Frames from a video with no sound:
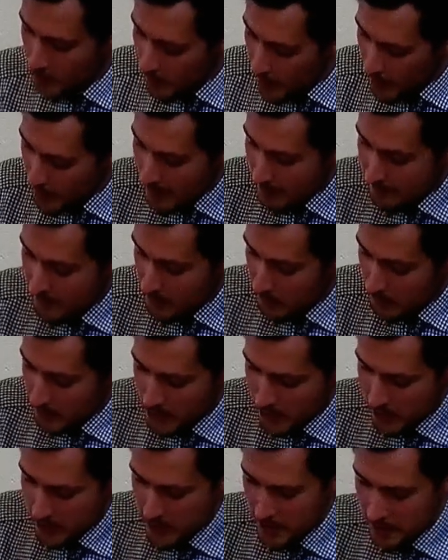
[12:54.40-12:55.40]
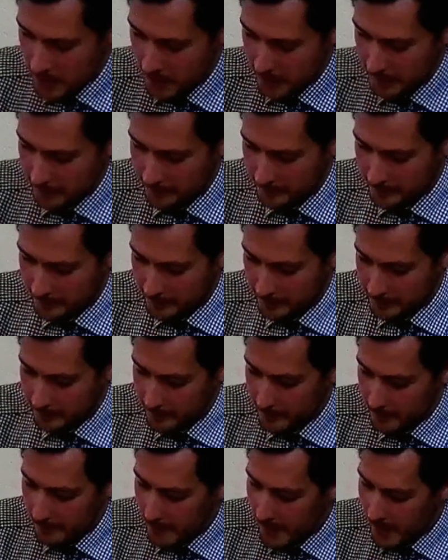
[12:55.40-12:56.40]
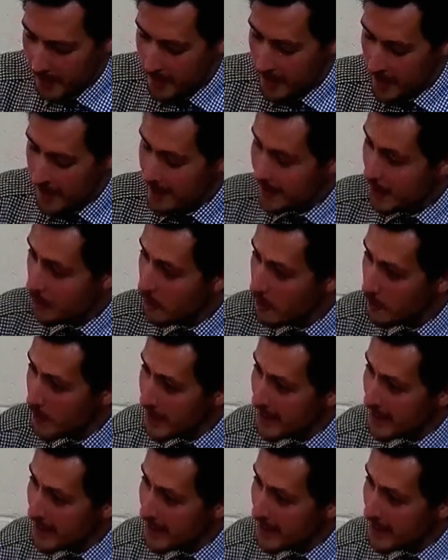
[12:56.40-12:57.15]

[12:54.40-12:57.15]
them if it were true. They would have been